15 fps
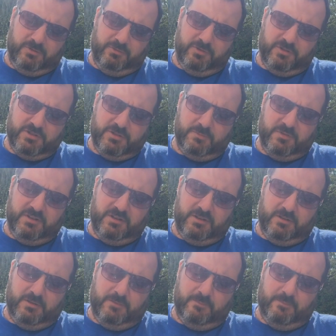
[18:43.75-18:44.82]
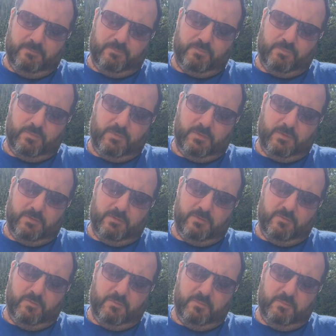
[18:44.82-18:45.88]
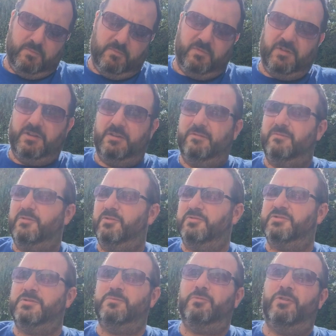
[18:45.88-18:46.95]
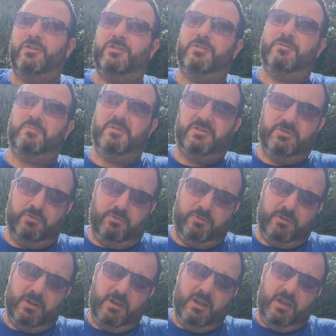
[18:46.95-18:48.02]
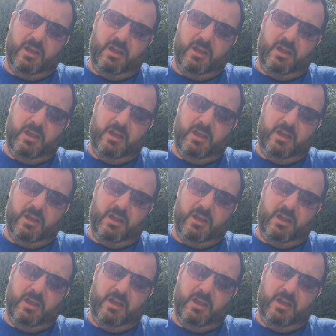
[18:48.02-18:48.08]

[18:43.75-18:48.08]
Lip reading: look at some of the custom work that had been done,